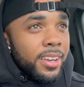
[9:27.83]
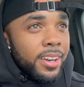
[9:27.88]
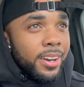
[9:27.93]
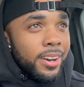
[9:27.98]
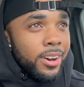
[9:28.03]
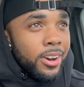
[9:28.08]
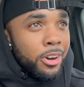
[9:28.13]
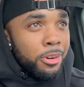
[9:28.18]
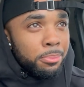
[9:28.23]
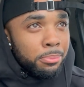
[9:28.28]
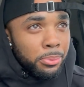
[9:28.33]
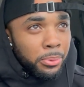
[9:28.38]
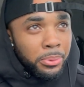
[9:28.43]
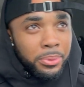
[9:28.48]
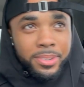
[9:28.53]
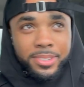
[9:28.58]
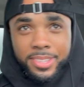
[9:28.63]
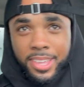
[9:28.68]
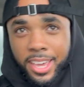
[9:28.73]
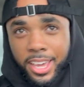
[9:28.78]
um,
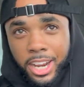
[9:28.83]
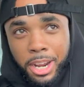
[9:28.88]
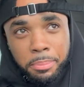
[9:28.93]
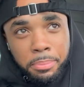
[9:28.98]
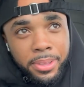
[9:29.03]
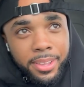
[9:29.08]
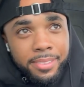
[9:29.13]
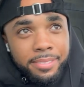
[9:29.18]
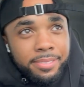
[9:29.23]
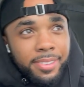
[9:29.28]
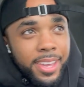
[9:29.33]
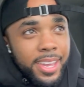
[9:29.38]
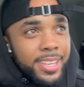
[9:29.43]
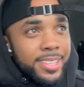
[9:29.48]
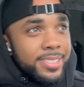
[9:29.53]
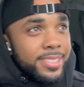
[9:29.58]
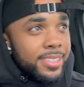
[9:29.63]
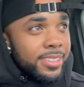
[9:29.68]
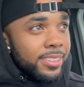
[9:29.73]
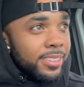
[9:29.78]
brokers hanging up in your
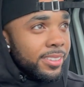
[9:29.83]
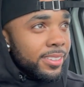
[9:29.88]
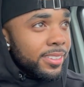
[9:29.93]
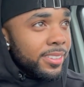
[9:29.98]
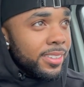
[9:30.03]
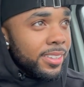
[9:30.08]
face and